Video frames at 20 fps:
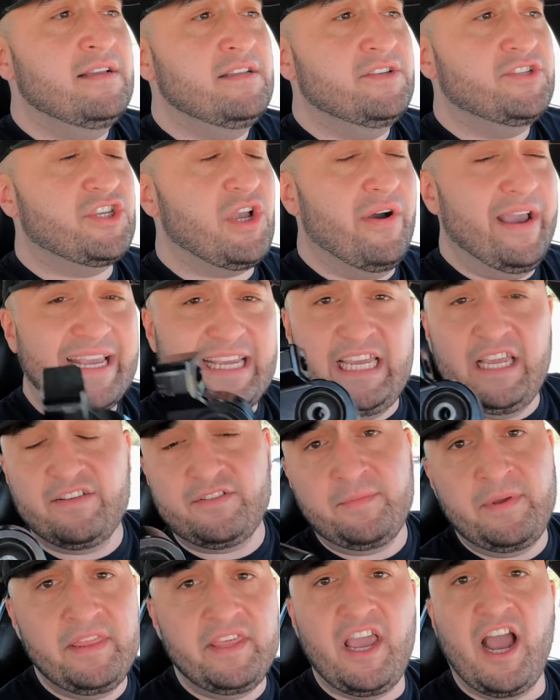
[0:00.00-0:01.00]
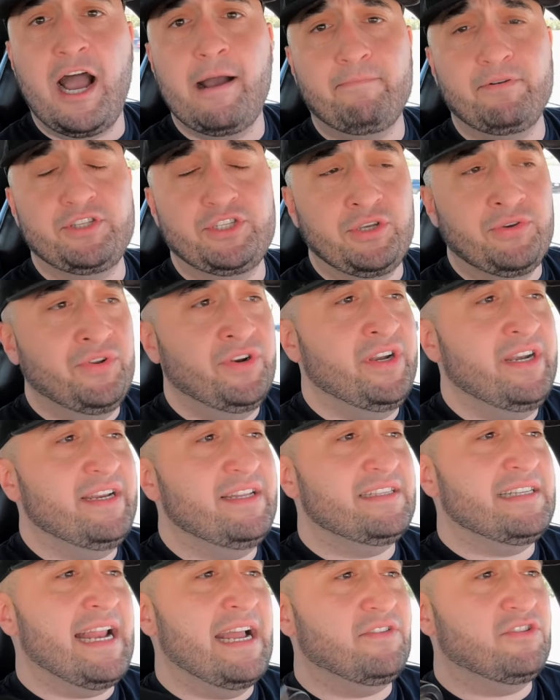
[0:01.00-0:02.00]
So it gives me the opportunity
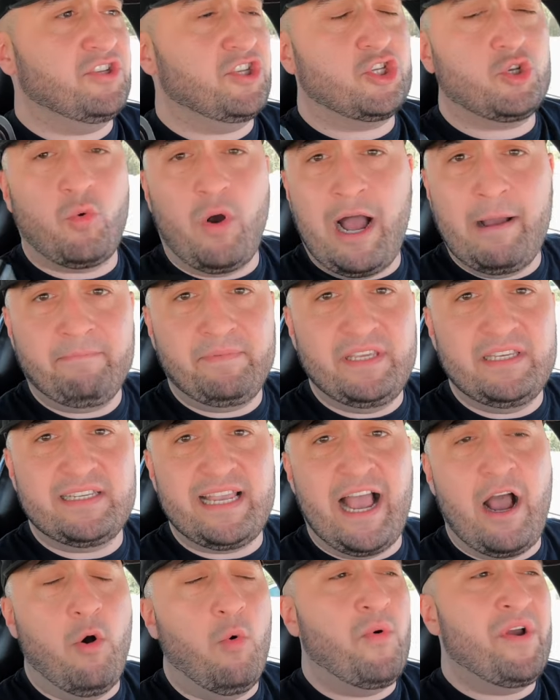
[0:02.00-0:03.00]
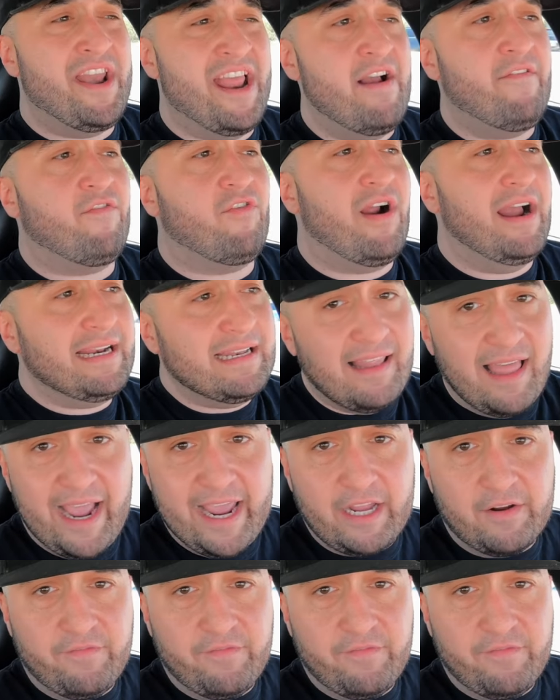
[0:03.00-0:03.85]
to now to swap these out whenever I'd like,